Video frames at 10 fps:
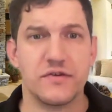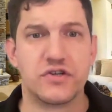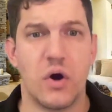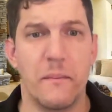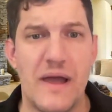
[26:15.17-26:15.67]

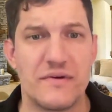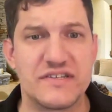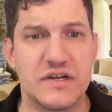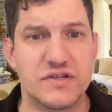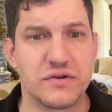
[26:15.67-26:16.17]
Show on Bama
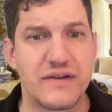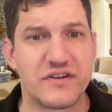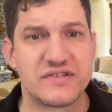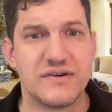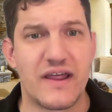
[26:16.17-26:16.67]
Central,
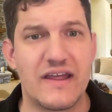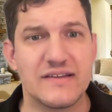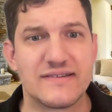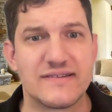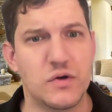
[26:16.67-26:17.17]
giving us a lot of
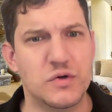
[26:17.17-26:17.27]
insight.